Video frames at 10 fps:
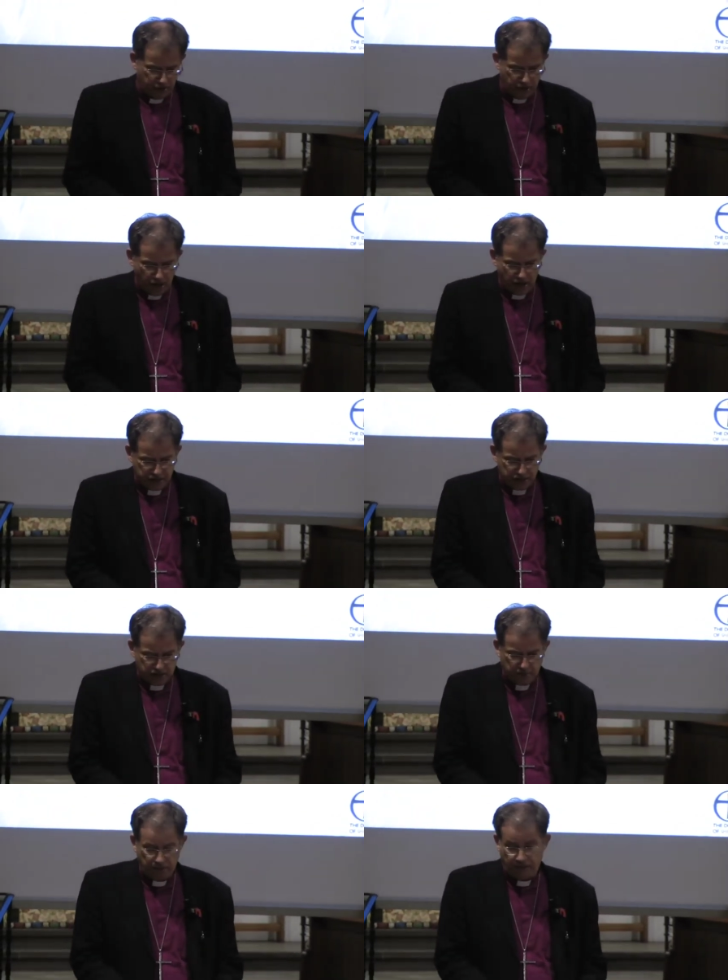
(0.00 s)
the diocese
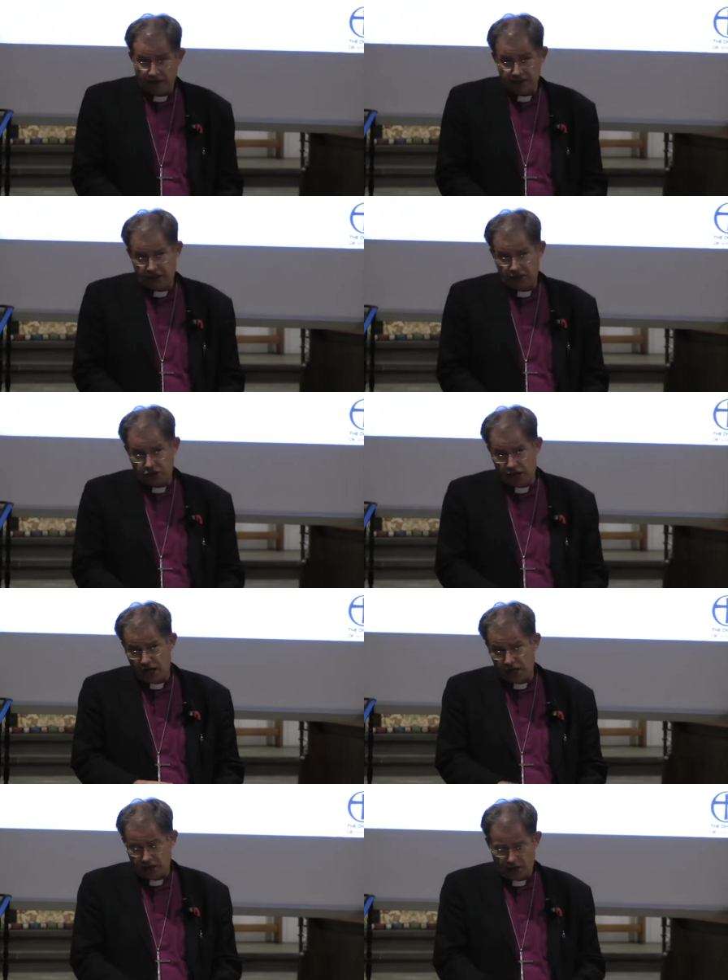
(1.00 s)
has been facing a
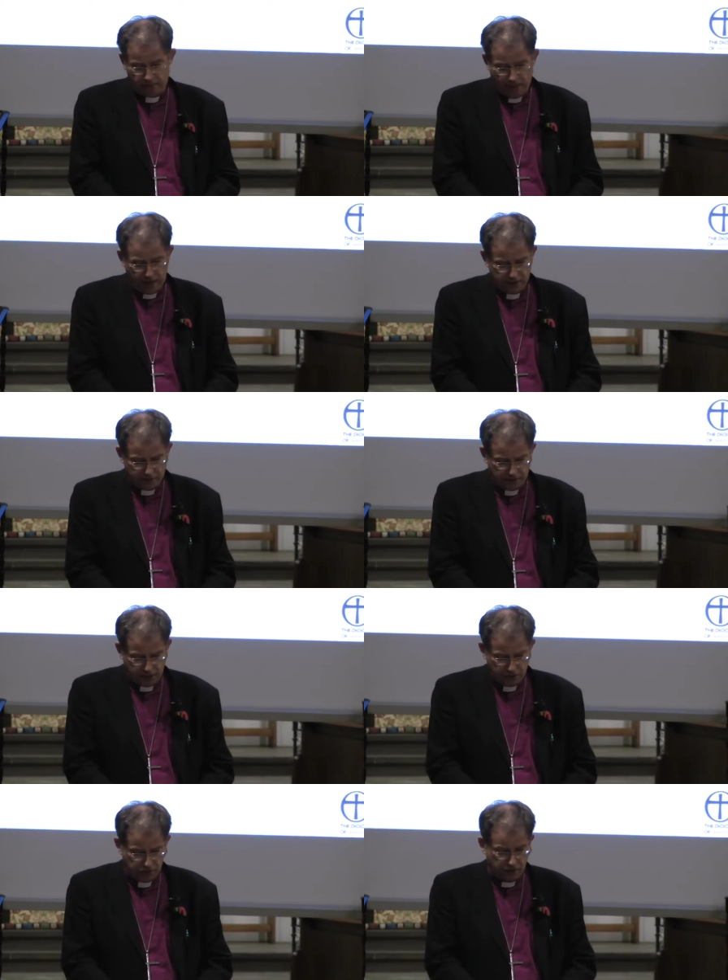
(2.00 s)
change in our patterns of
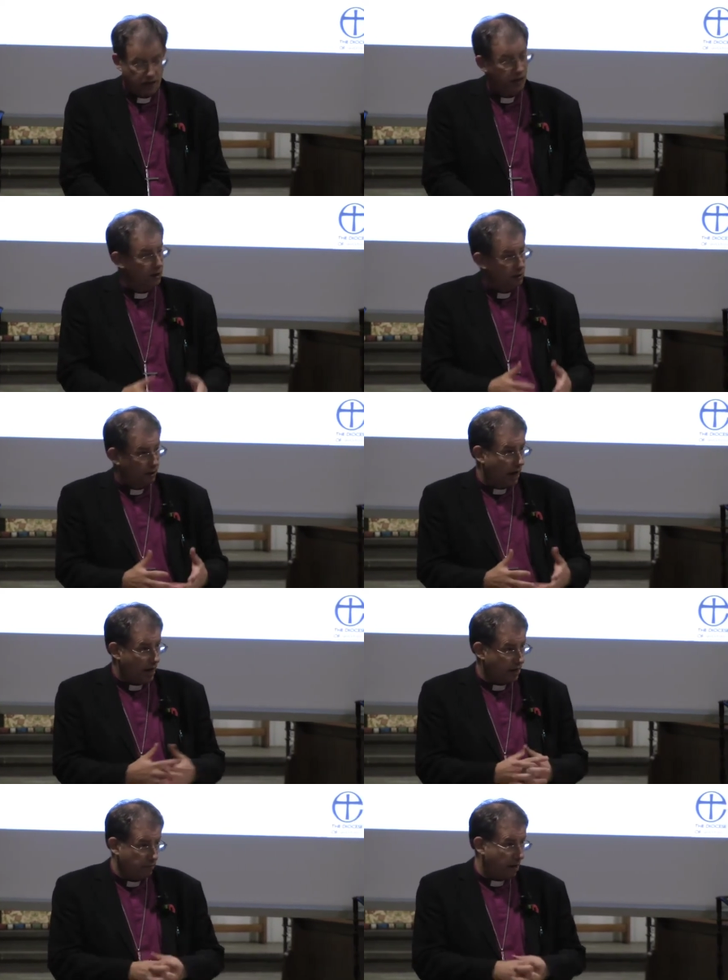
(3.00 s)
ministry
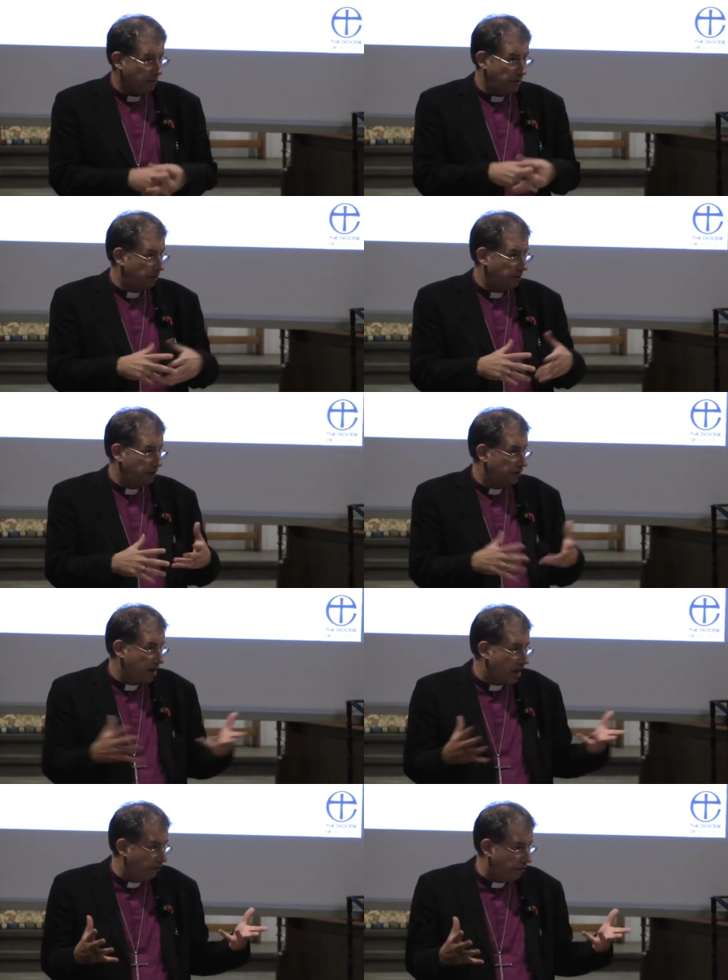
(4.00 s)
and the way we do things,
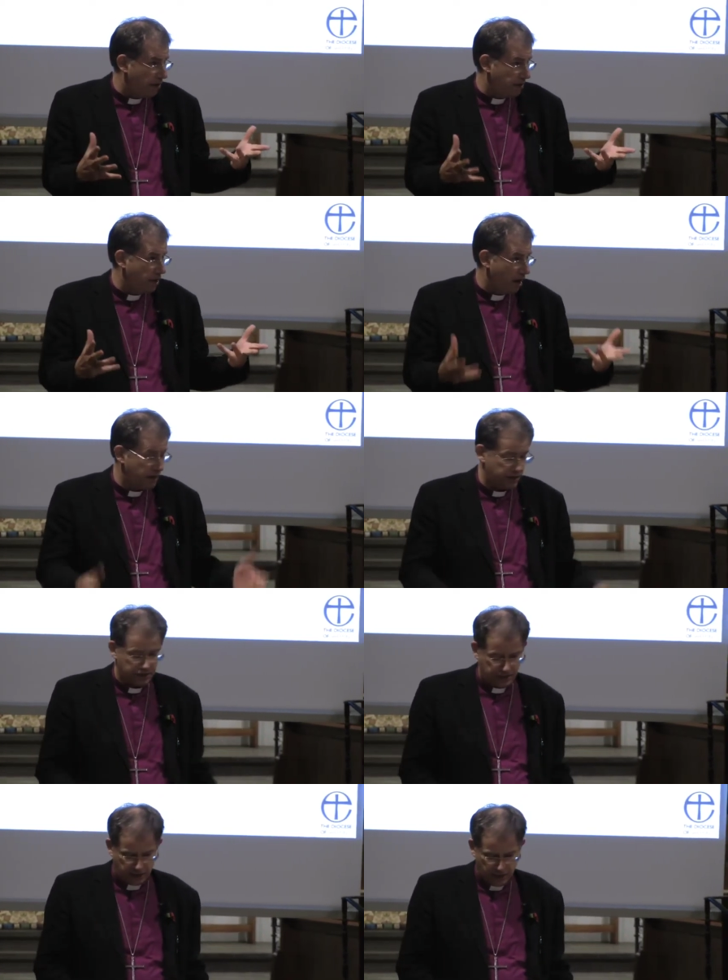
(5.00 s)
like every other
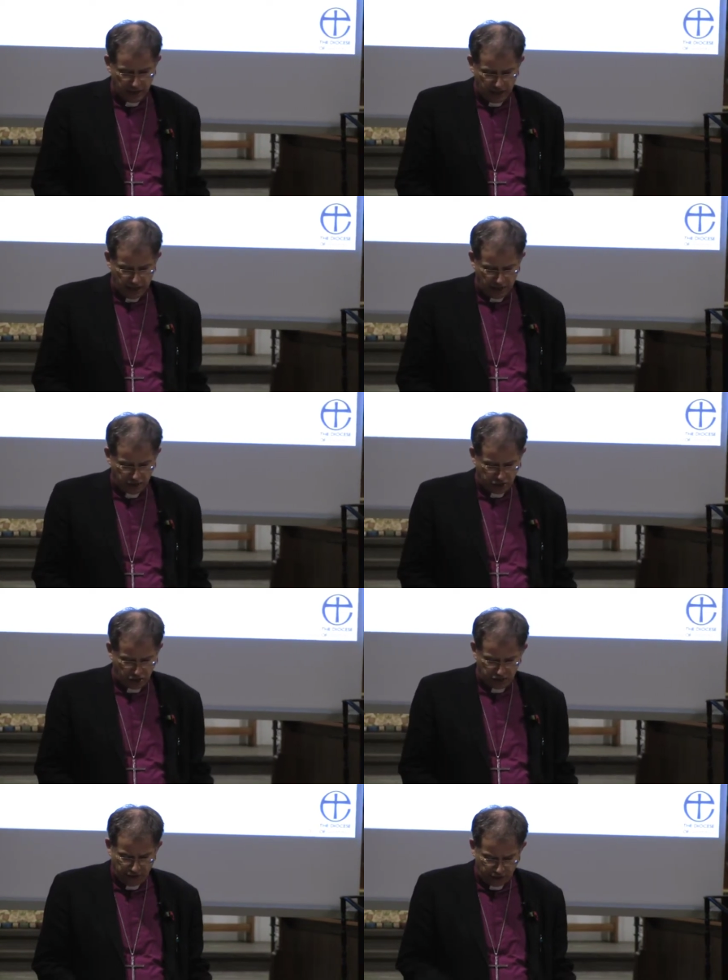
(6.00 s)
diocese in the
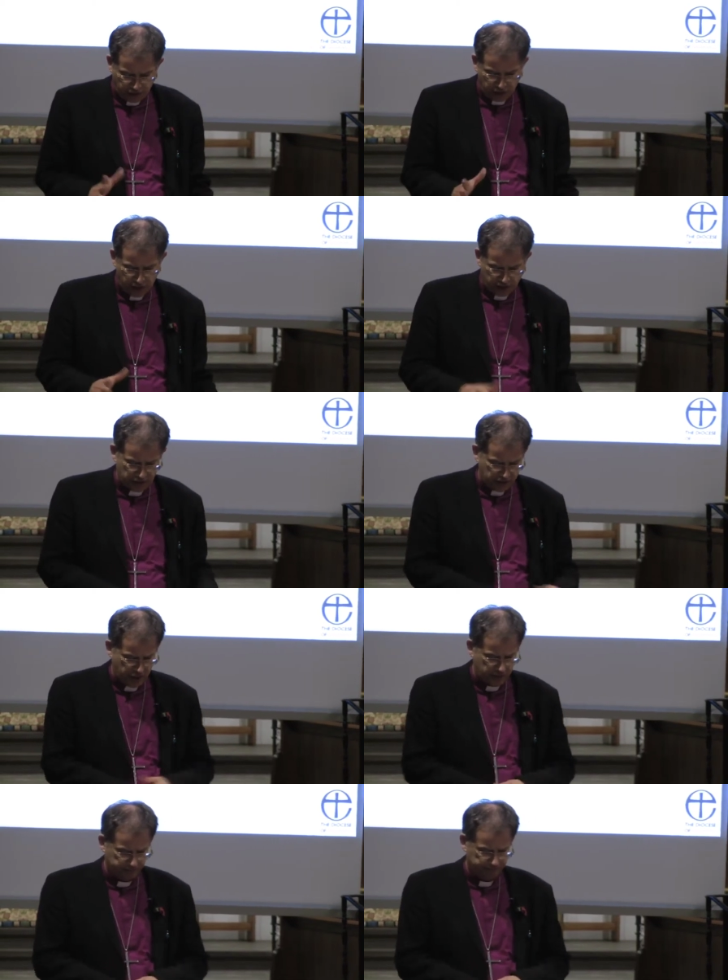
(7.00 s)
Church of England, as I
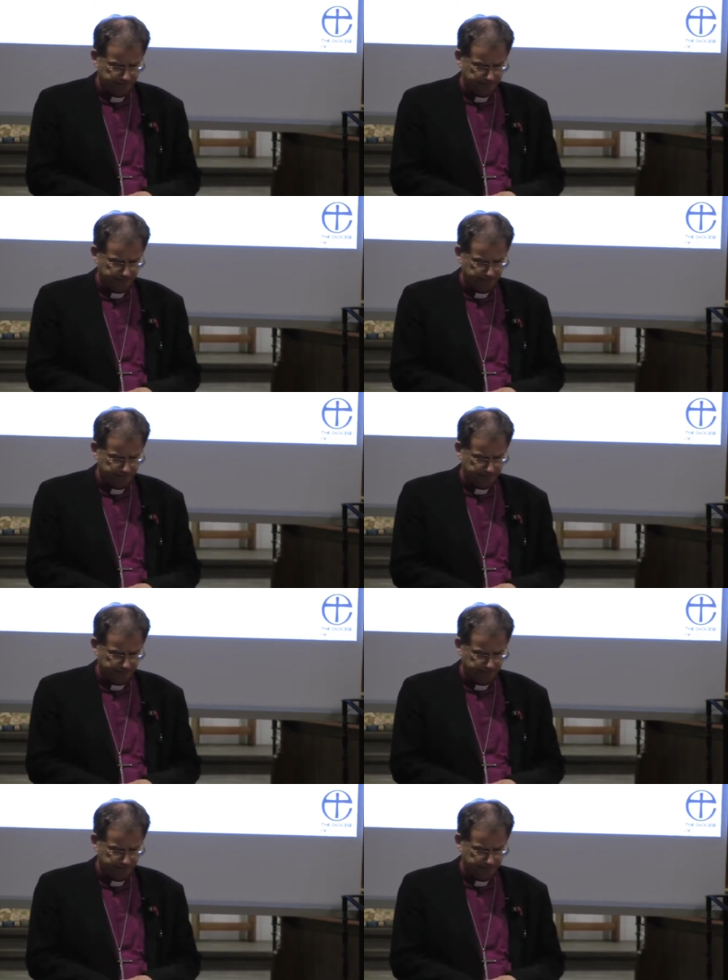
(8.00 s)
said.